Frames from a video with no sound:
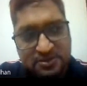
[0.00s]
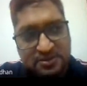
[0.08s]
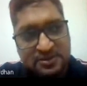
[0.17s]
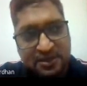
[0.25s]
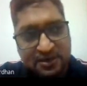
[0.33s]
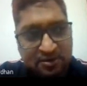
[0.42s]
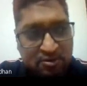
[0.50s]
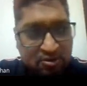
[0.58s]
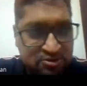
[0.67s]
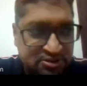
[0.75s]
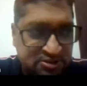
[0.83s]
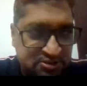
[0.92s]

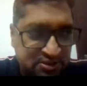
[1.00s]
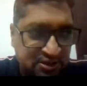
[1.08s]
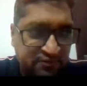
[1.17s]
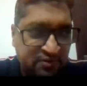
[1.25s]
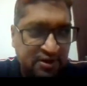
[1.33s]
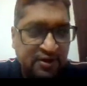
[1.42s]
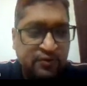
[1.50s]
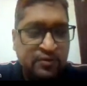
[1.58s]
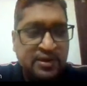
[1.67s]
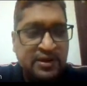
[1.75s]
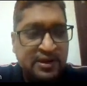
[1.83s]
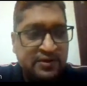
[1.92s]
technologies in our
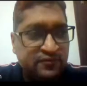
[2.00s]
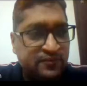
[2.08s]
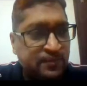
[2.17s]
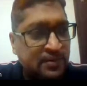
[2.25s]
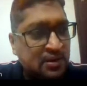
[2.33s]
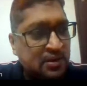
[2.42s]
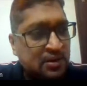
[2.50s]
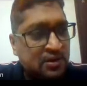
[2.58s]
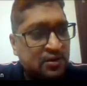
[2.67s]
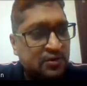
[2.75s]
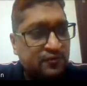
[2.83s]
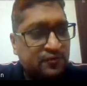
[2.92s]
day-to-day life.
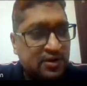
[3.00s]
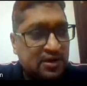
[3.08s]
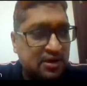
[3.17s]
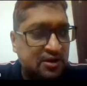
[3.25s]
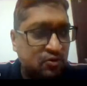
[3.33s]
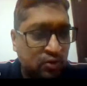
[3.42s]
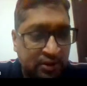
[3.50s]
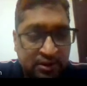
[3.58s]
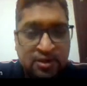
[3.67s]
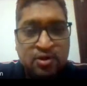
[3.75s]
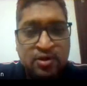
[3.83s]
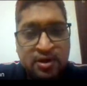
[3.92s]
We are
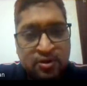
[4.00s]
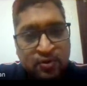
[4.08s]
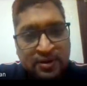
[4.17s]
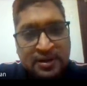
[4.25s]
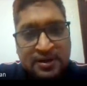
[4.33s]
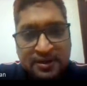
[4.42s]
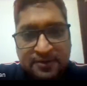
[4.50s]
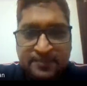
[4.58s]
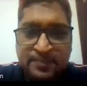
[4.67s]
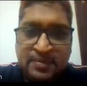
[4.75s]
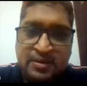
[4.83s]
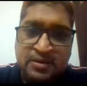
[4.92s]
knowingly or unknowingly
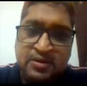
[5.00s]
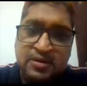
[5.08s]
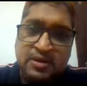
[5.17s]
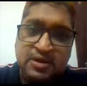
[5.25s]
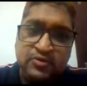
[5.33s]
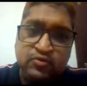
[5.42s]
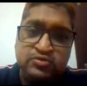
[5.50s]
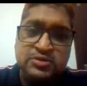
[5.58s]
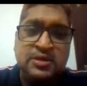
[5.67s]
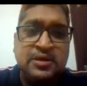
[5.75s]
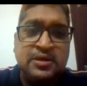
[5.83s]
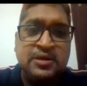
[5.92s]

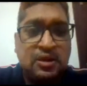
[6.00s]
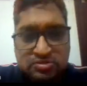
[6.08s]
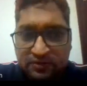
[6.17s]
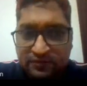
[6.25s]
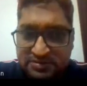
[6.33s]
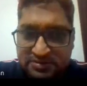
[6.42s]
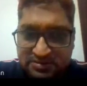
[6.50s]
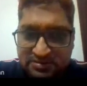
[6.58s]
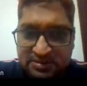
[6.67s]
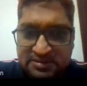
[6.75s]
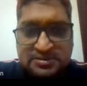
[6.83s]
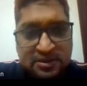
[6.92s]
using cloud
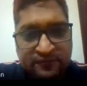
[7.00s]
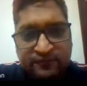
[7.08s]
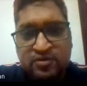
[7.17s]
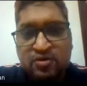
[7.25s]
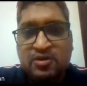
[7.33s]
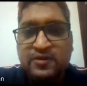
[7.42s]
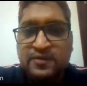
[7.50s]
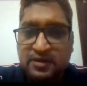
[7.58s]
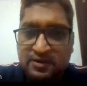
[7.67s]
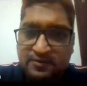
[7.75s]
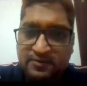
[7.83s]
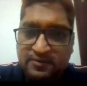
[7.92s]
services in some way or other.